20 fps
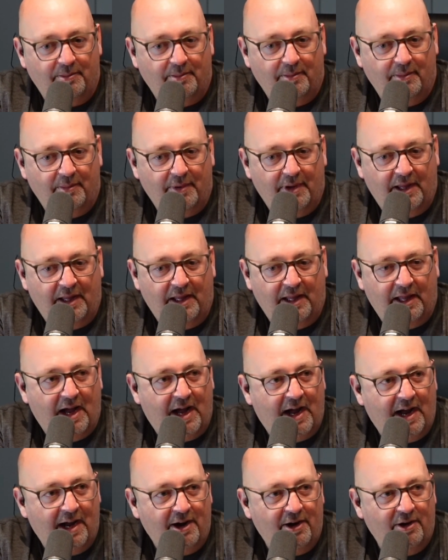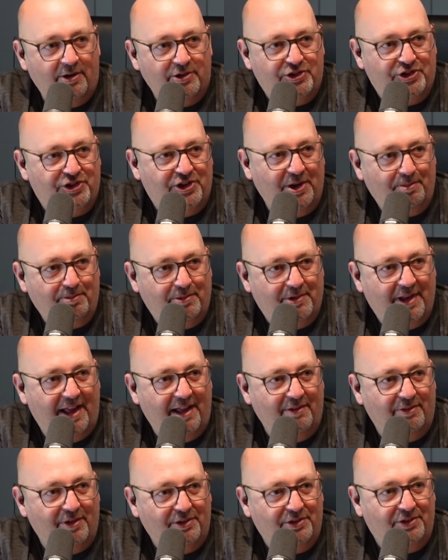he hired Chip
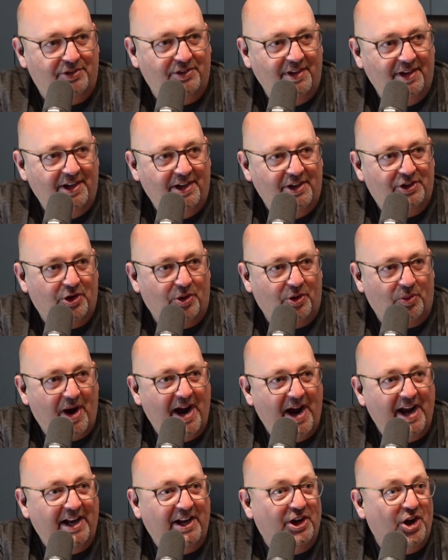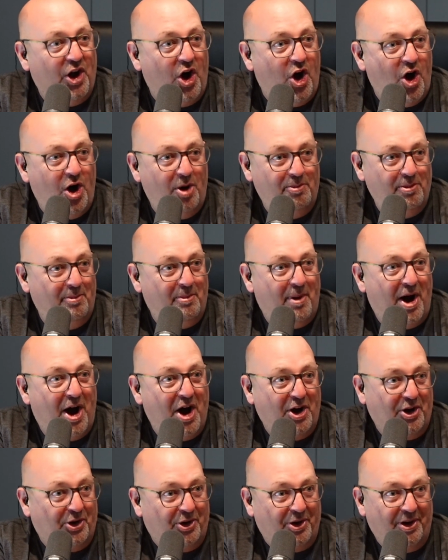Davis to write an Alma
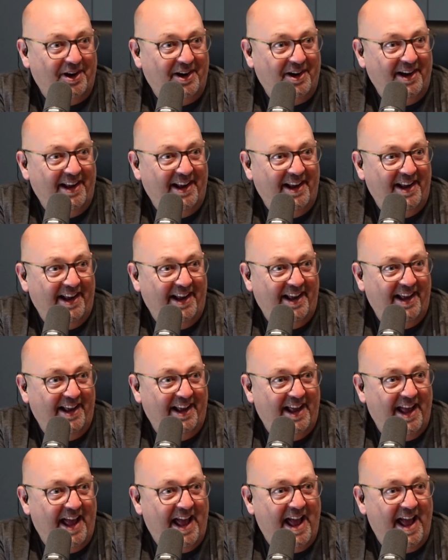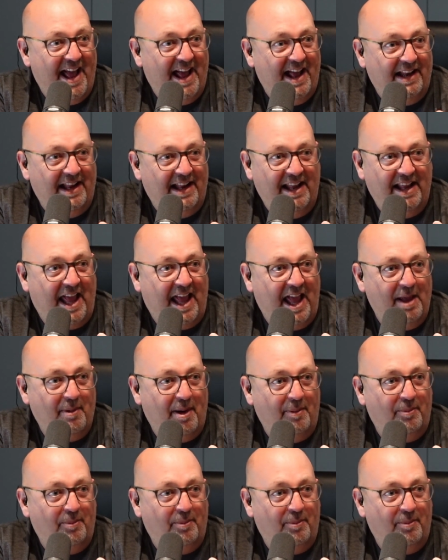Mater. And he came up with...